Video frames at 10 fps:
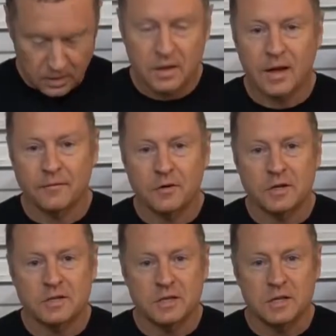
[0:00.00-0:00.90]
After I
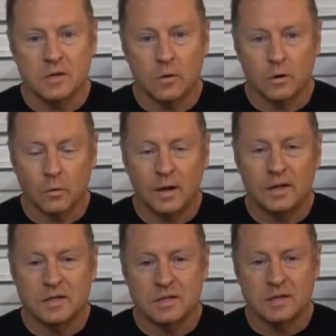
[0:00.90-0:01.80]
ski, or while
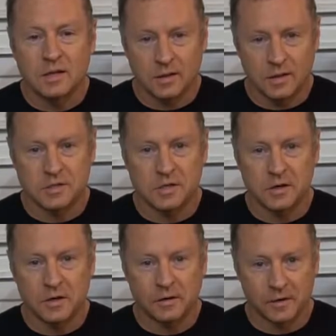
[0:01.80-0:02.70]
I ski, I'll let you know
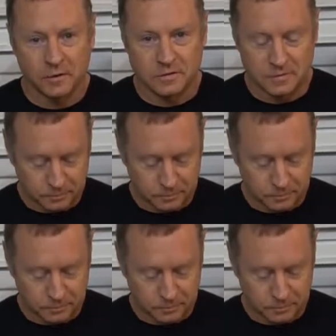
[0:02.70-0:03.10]
how it goes.